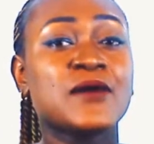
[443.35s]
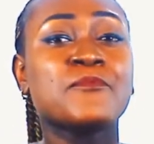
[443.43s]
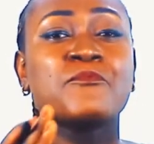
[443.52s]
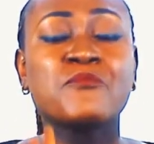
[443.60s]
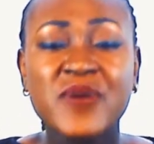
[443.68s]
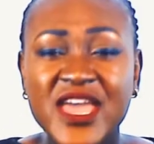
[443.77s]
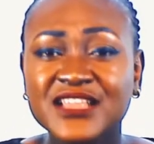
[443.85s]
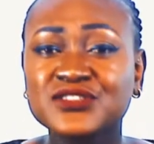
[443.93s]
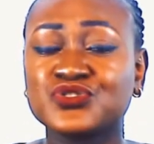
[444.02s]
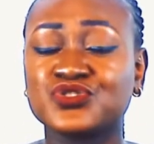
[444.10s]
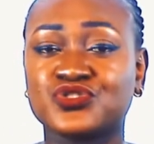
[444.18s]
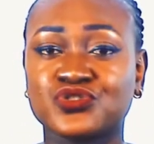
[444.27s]
make
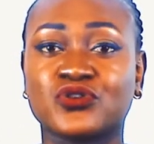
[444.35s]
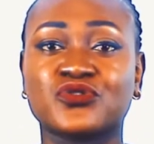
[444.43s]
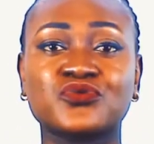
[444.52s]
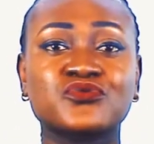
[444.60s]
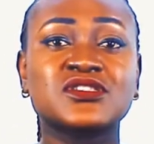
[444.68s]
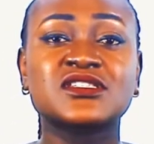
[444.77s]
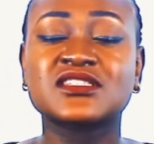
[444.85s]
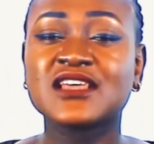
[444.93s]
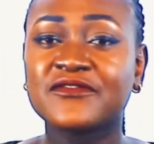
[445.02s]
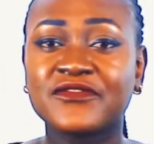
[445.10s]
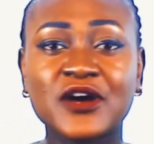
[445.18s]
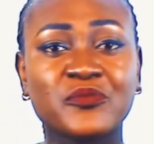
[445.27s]
sure through
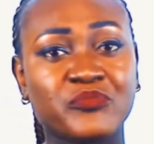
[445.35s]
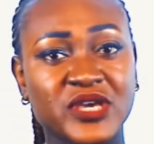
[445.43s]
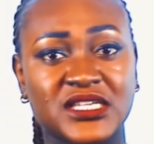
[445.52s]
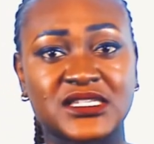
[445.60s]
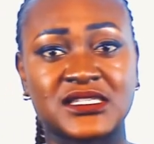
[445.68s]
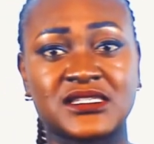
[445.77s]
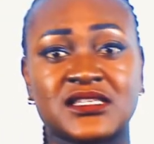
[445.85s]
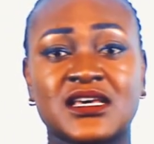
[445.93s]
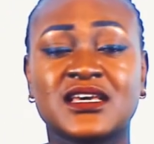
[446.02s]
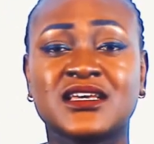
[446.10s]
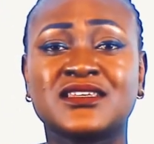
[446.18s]
several means,